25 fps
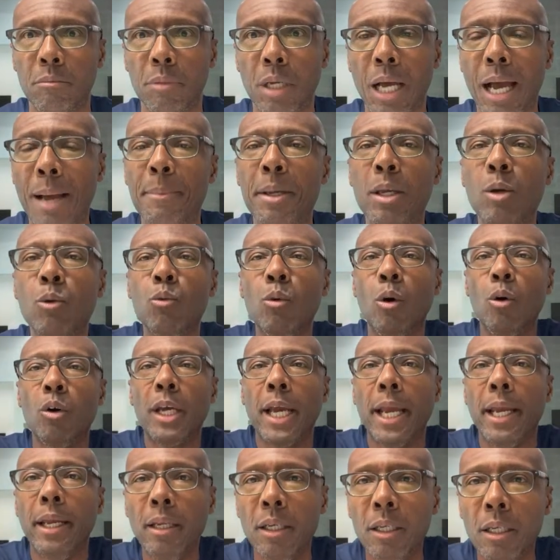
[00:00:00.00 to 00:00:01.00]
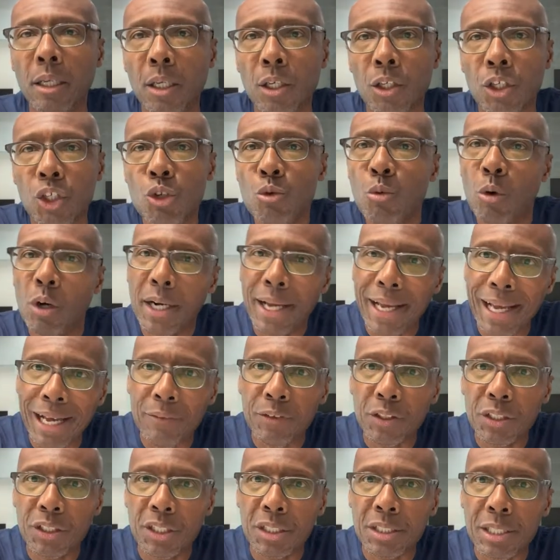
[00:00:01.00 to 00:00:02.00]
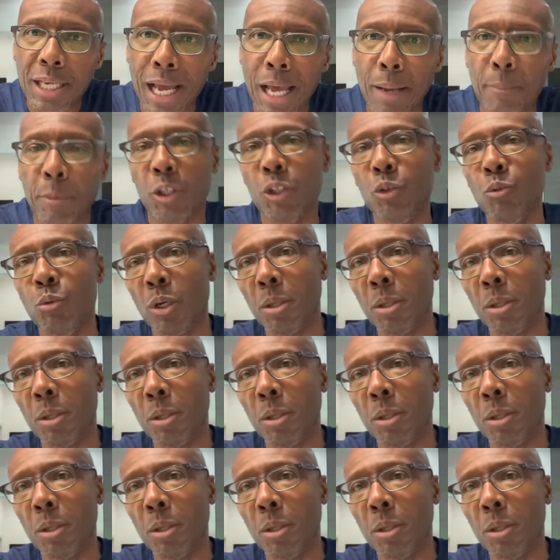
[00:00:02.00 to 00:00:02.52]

I mean, okay, you want to have a good time or you